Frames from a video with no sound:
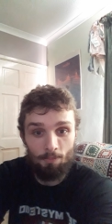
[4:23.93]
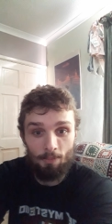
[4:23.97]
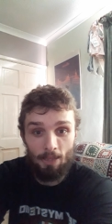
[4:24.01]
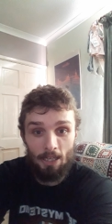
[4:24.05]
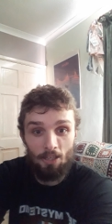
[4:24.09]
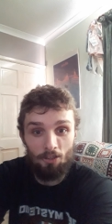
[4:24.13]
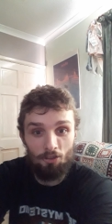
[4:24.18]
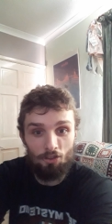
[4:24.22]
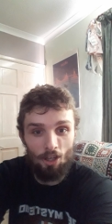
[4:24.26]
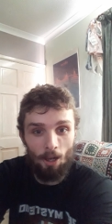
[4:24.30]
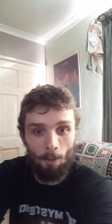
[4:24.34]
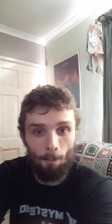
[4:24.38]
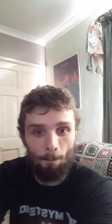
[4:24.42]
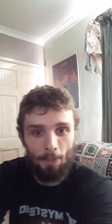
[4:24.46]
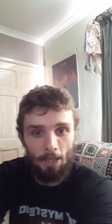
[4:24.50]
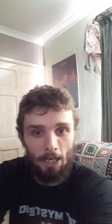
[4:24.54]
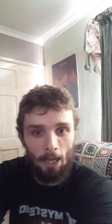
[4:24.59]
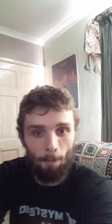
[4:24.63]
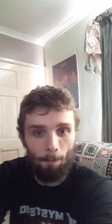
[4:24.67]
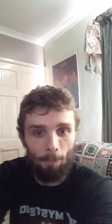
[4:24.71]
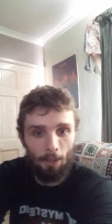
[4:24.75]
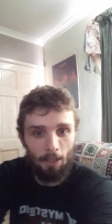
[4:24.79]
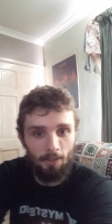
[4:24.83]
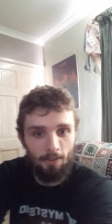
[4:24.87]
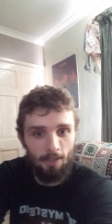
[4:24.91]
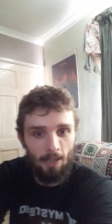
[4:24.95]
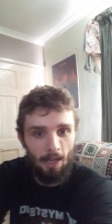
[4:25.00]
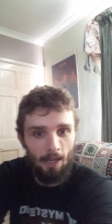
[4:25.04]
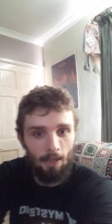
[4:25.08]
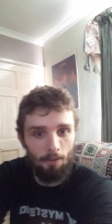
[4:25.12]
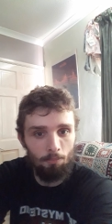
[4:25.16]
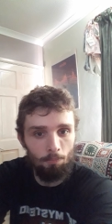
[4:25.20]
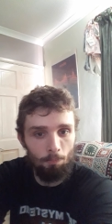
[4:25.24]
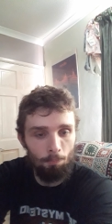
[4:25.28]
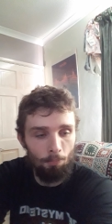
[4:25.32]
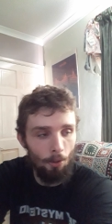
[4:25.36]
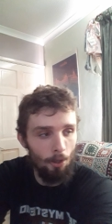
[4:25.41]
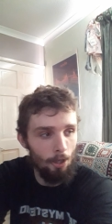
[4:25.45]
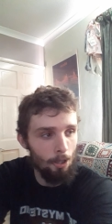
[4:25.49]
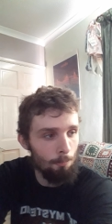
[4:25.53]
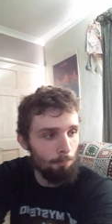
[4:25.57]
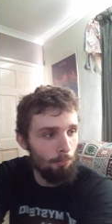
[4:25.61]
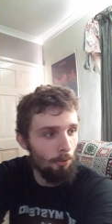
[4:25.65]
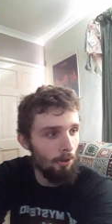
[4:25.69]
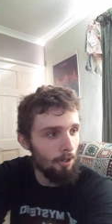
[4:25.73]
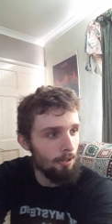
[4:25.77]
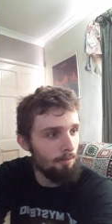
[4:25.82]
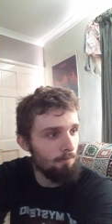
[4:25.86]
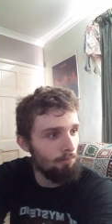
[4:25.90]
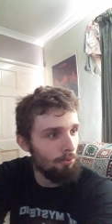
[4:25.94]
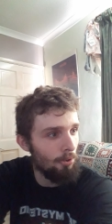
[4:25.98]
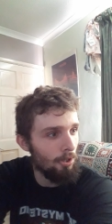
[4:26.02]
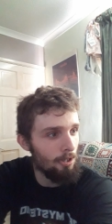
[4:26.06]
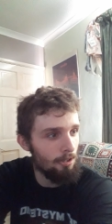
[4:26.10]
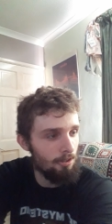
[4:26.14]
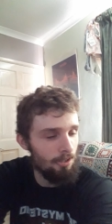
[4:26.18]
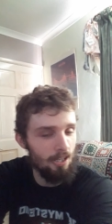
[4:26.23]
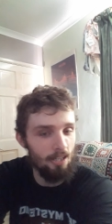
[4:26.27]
Me jumping up and down, boing, boing, boing.